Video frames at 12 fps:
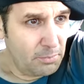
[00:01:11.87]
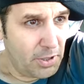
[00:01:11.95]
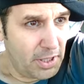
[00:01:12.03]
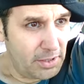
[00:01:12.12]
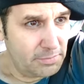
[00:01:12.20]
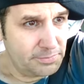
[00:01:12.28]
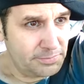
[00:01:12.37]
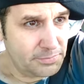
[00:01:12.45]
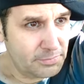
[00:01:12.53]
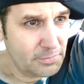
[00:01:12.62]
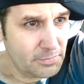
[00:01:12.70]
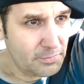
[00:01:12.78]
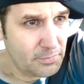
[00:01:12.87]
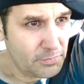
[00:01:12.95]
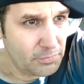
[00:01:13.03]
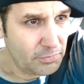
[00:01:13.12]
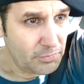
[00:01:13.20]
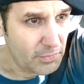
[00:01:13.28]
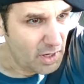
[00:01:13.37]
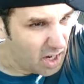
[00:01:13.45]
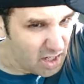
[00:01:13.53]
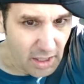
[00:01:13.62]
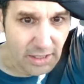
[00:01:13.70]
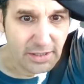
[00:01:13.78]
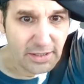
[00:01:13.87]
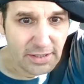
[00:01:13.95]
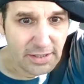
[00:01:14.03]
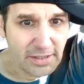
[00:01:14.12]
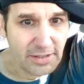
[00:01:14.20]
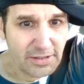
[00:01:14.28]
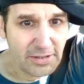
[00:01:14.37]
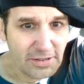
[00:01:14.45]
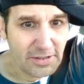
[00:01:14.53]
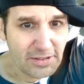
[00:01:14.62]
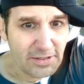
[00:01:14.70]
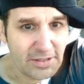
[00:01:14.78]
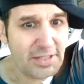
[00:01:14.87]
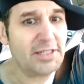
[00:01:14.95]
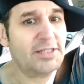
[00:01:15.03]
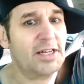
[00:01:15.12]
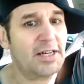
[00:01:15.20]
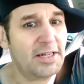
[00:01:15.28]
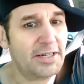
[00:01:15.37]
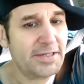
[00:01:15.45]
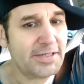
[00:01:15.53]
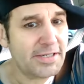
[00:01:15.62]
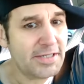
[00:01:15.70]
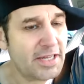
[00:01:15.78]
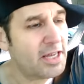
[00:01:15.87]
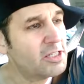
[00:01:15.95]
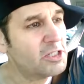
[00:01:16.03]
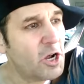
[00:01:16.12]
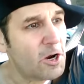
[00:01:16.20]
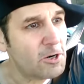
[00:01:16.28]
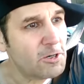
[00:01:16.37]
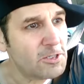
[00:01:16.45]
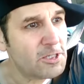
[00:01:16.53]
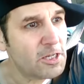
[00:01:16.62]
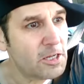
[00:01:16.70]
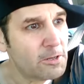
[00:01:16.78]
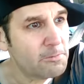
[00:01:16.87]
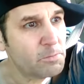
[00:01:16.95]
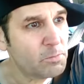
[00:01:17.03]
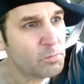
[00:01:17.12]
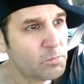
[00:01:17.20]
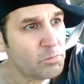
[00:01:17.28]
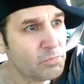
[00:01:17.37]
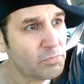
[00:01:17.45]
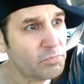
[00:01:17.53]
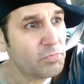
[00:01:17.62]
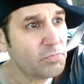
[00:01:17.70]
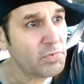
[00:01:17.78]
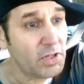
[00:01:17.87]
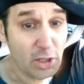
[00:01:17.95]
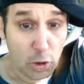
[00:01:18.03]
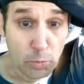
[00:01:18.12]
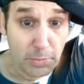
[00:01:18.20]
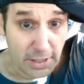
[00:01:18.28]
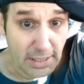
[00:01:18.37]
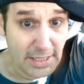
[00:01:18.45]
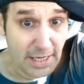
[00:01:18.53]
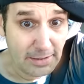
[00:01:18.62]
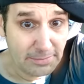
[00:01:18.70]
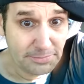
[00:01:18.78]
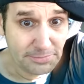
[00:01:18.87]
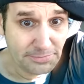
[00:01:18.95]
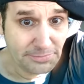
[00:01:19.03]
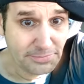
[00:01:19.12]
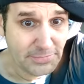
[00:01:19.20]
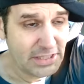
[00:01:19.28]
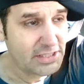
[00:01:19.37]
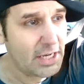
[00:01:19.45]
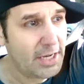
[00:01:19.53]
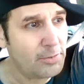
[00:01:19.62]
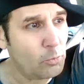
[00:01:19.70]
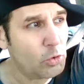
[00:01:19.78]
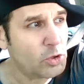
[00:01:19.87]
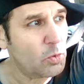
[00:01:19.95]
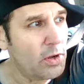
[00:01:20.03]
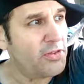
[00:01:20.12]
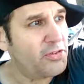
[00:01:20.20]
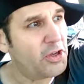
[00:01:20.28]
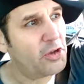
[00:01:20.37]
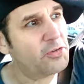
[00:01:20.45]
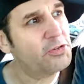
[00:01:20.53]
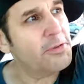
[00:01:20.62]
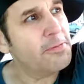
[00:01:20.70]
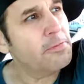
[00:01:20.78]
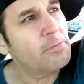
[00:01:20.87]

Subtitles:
But I'll let these gang stalkers, the Illuminati, decide which way this goes.